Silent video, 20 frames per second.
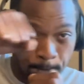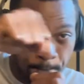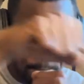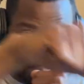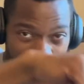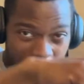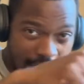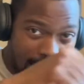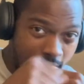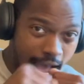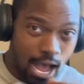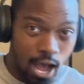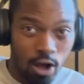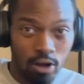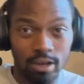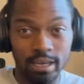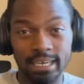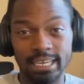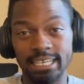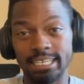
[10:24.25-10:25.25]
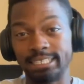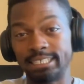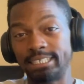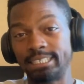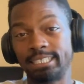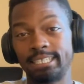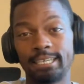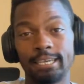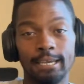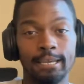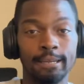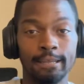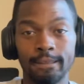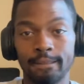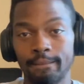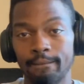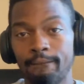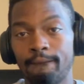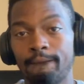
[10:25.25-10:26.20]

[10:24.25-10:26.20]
bow. Let's get it.